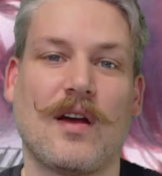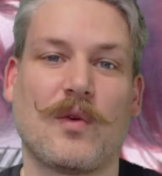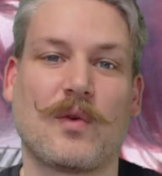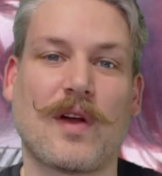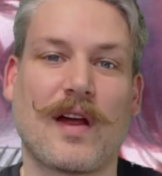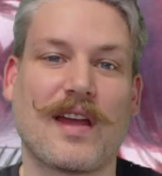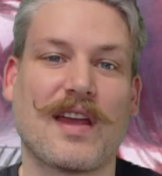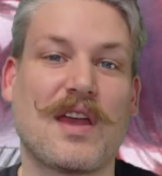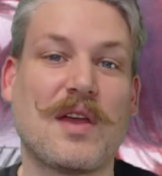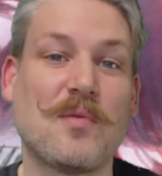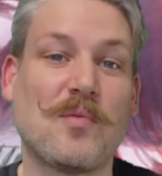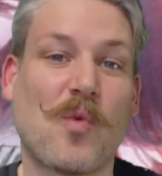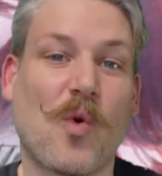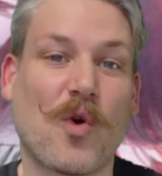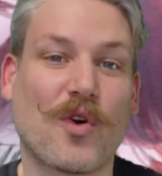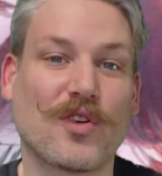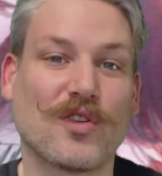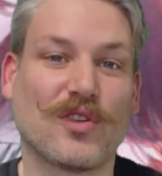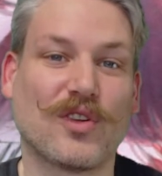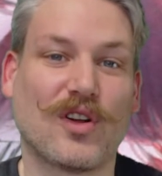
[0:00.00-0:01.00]
We've got
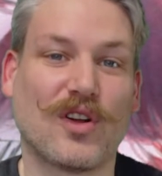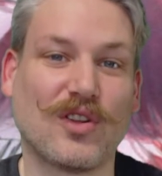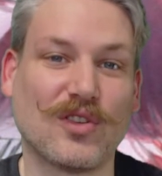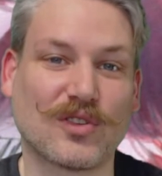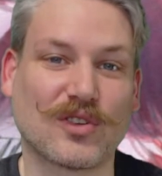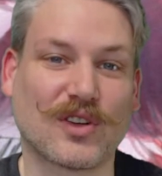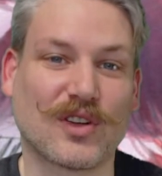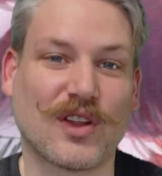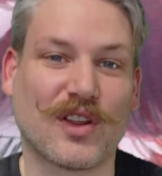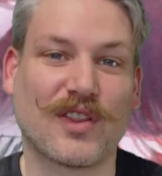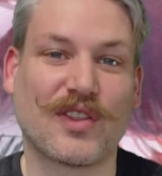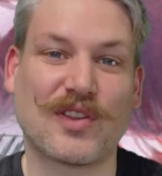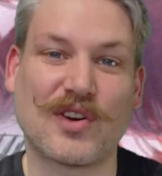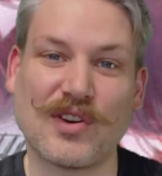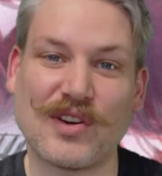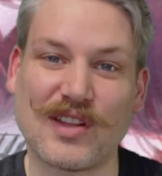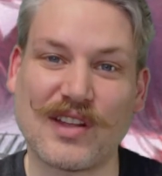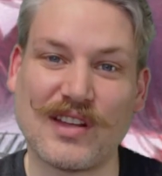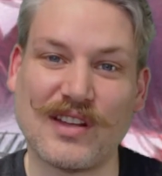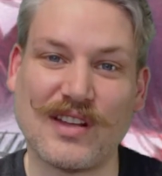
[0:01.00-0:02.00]
Immortal Hulk
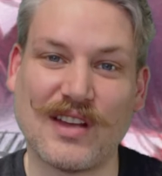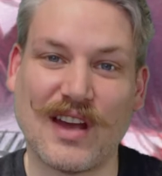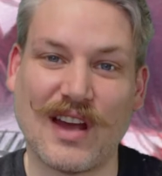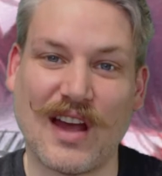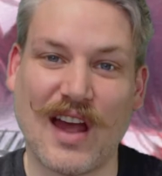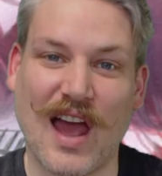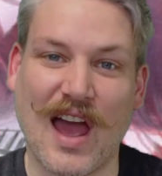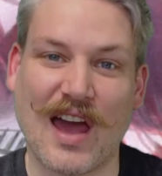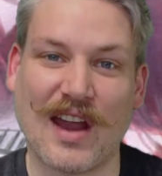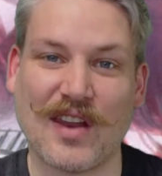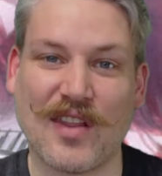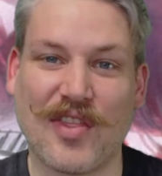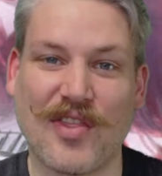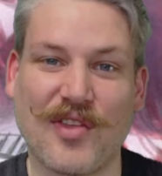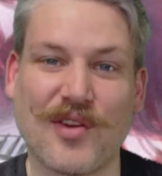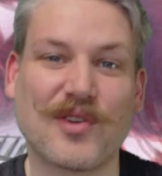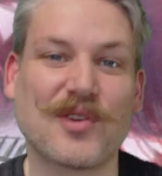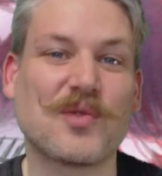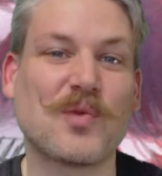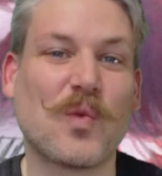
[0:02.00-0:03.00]
30 and
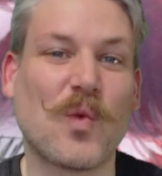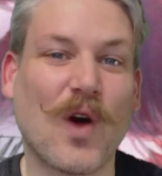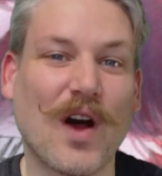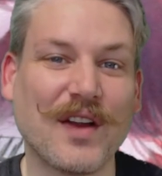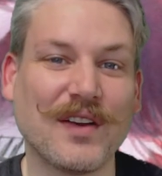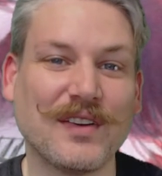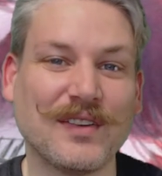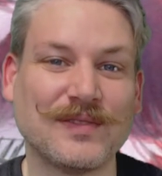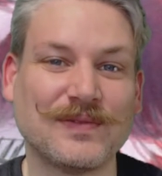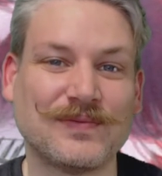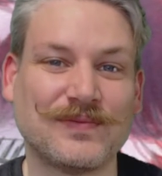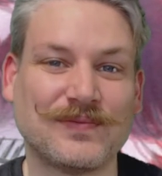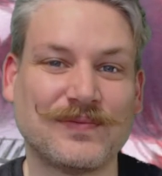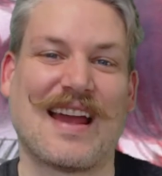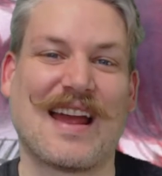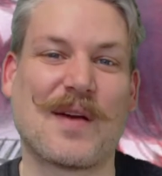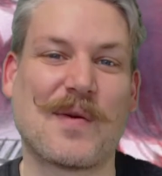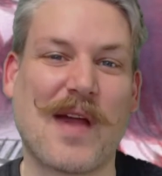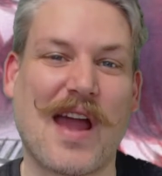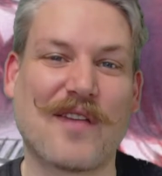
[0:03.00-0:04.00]
31.
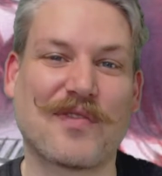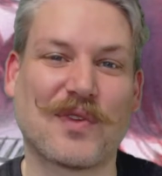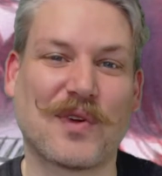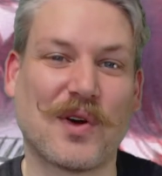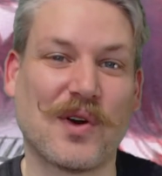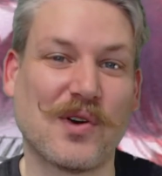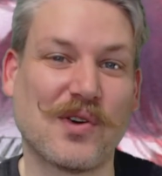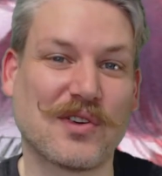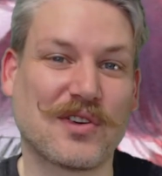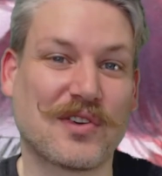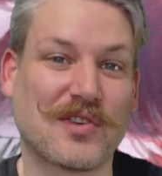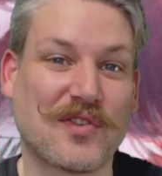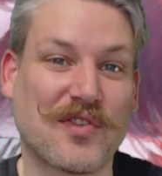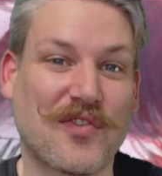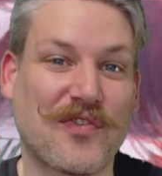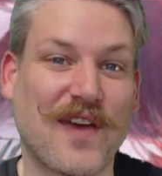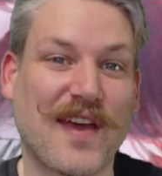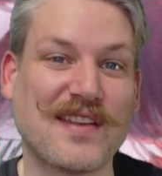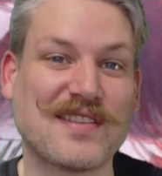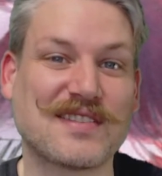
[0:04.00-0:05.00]
And here we have the
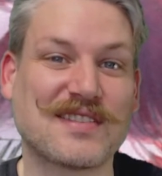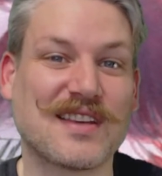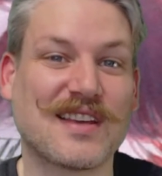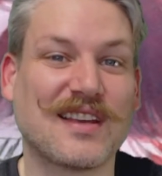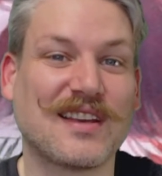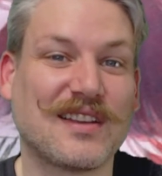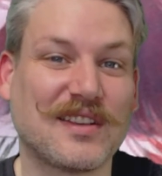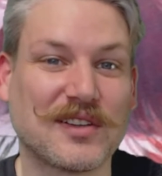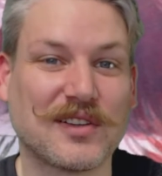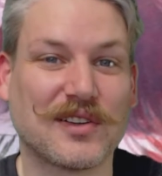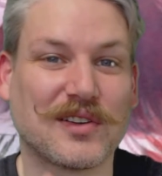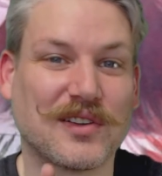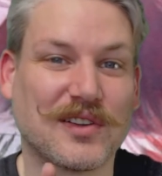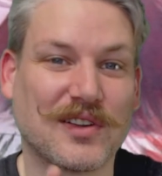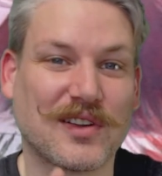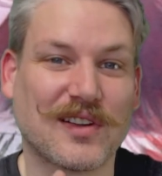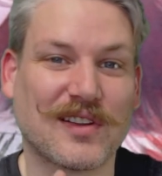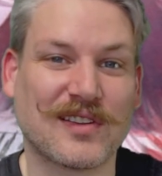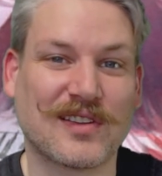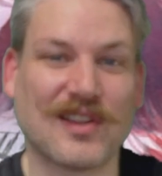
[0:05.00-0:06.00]
Hulk facing
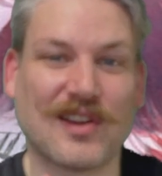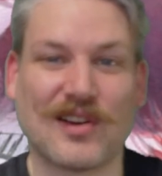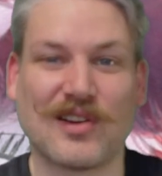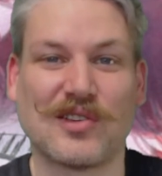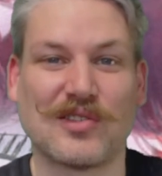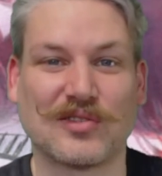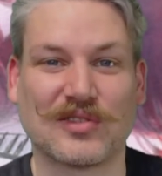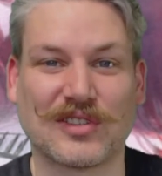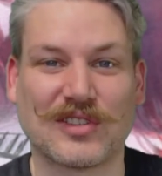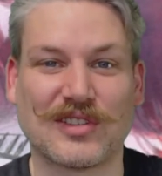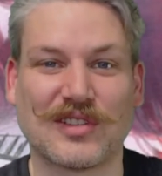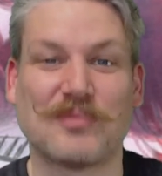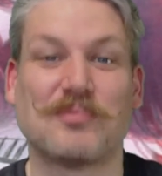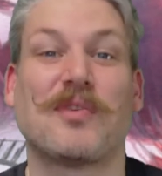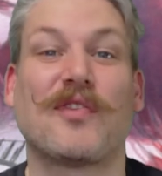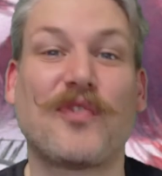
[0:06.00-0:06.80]
the Hulk.